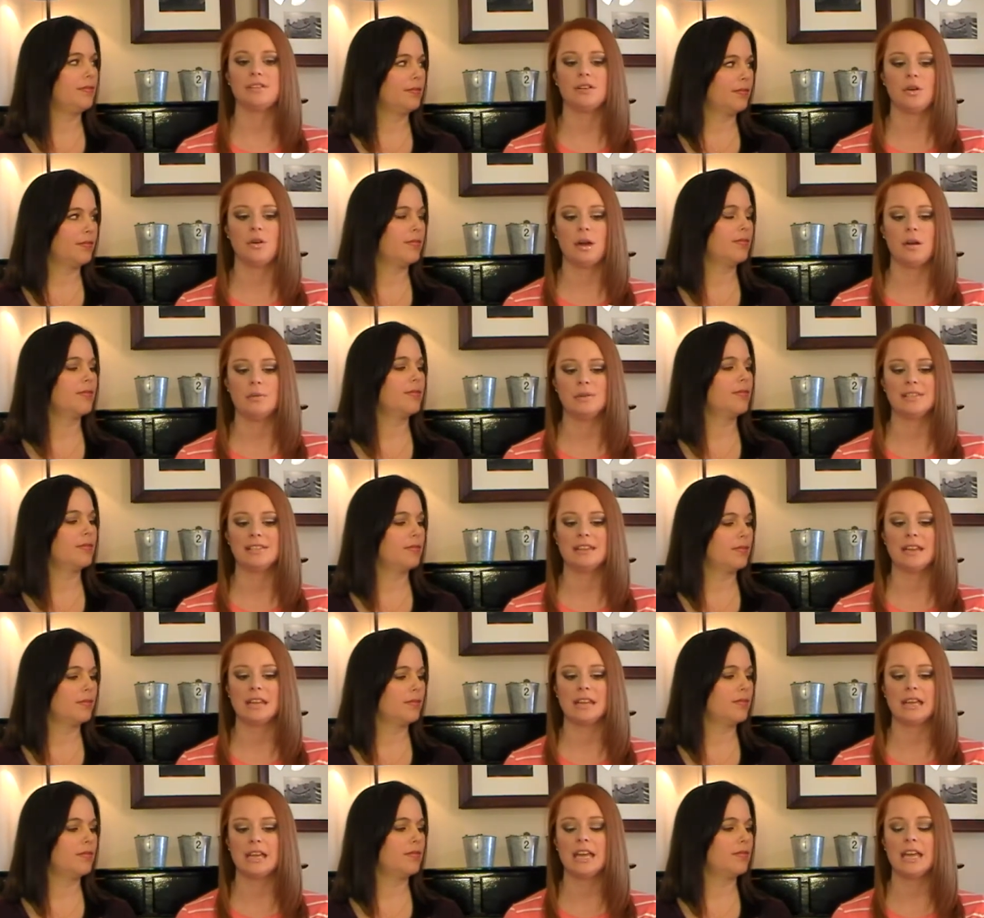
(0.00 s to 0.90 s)
Speaker 1: So I was
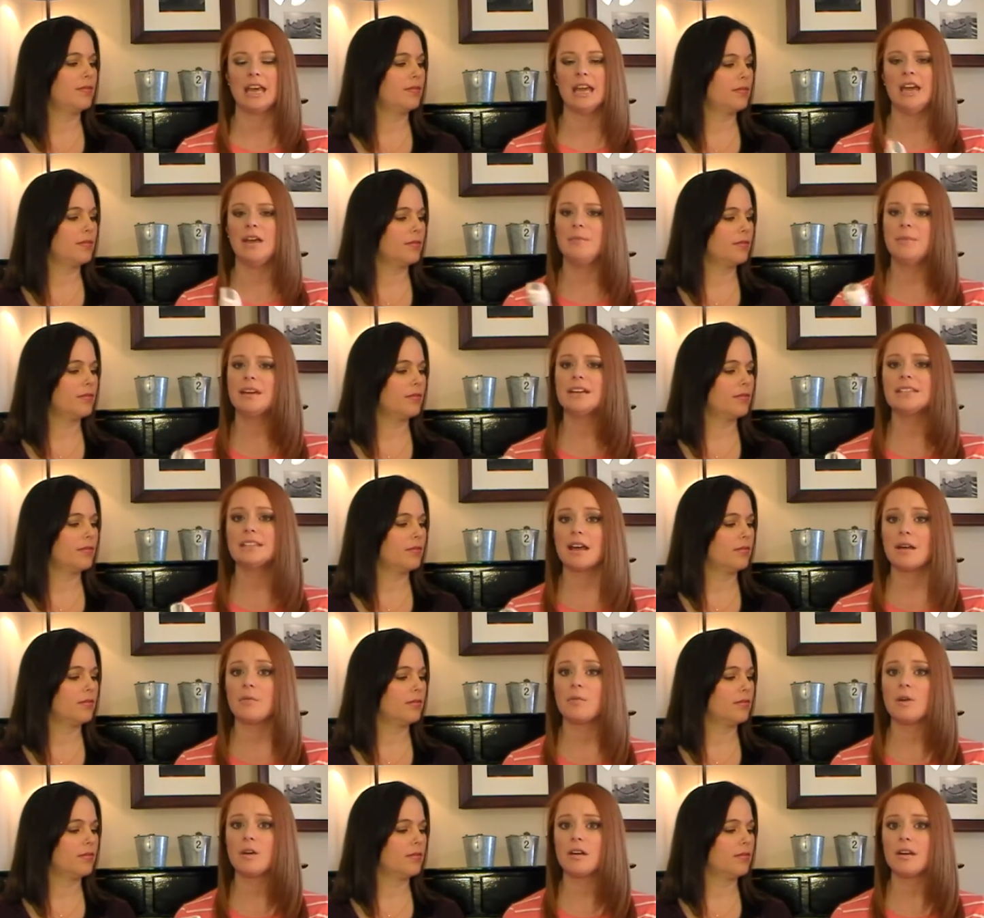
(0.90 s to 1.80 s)
like because
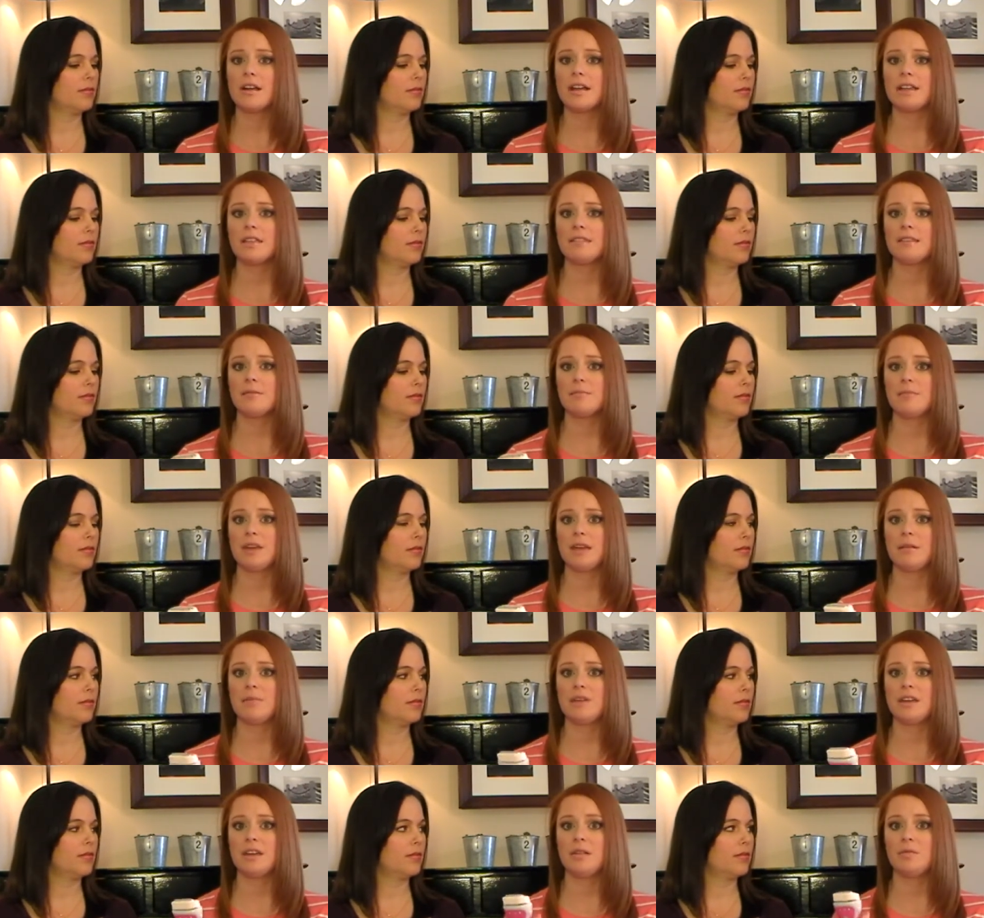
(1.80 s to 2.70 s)
I worried that
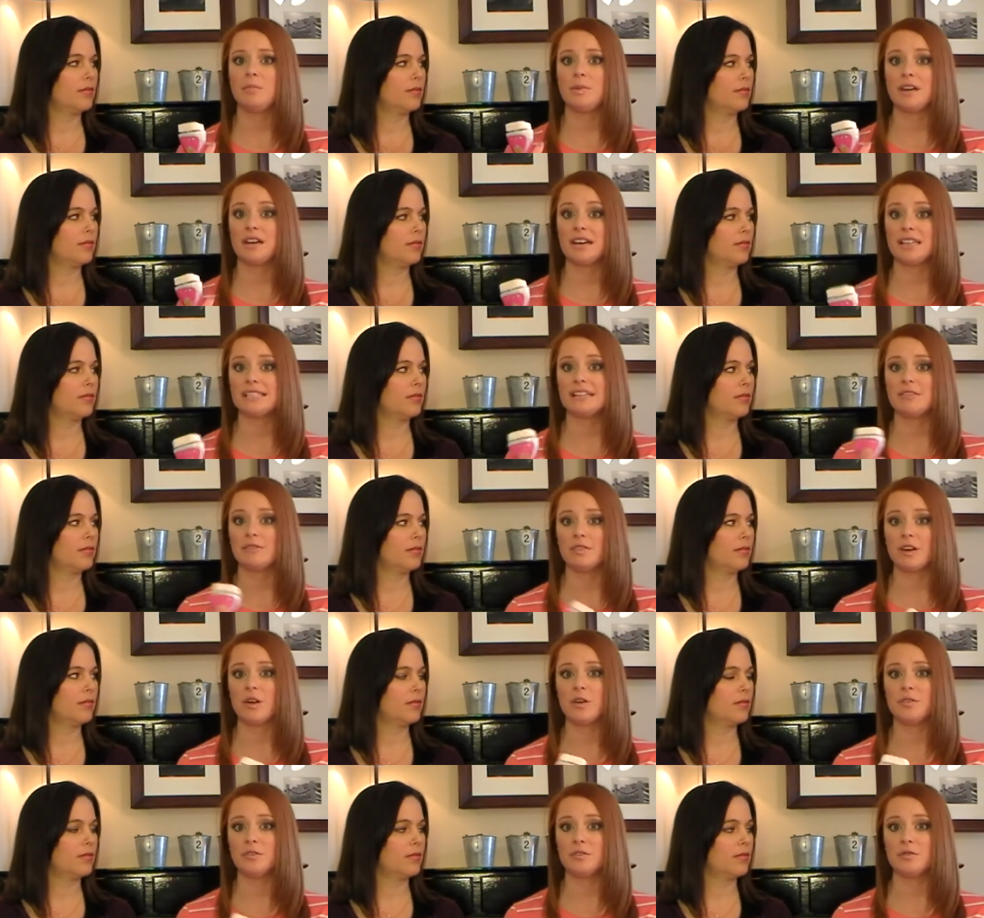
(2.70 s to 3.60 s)
maybe because I
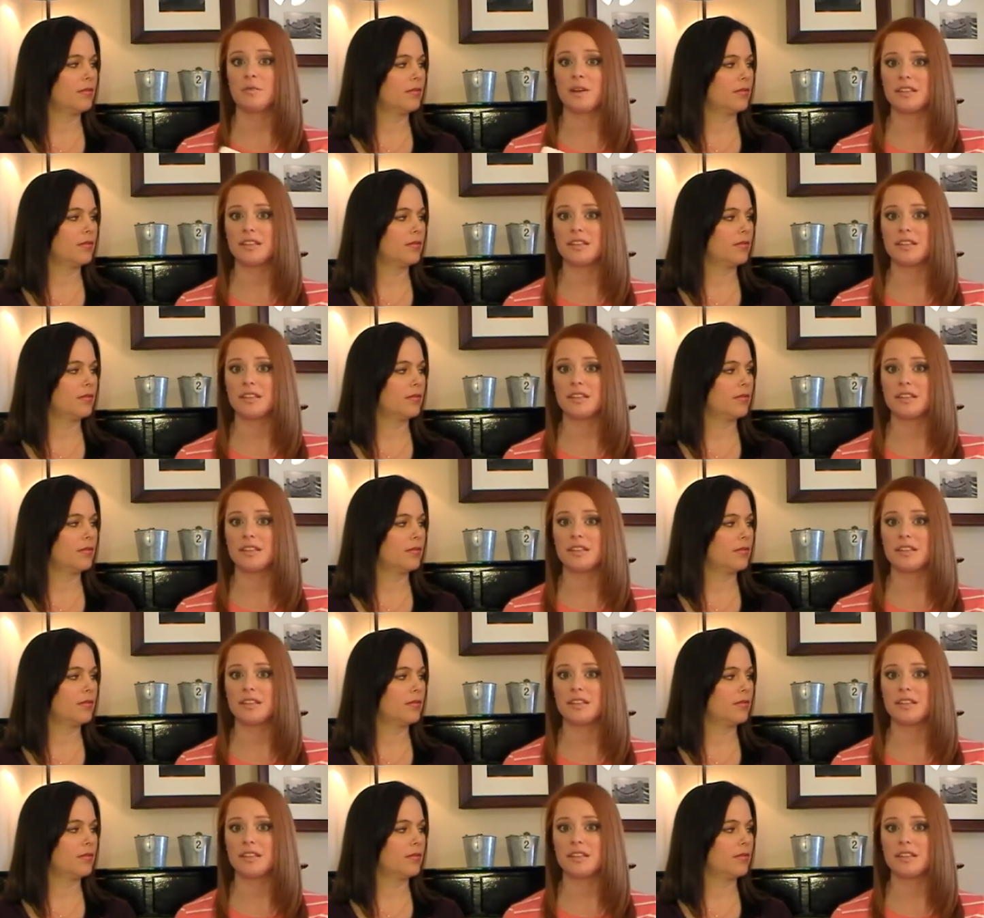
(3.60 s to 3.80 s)
felt the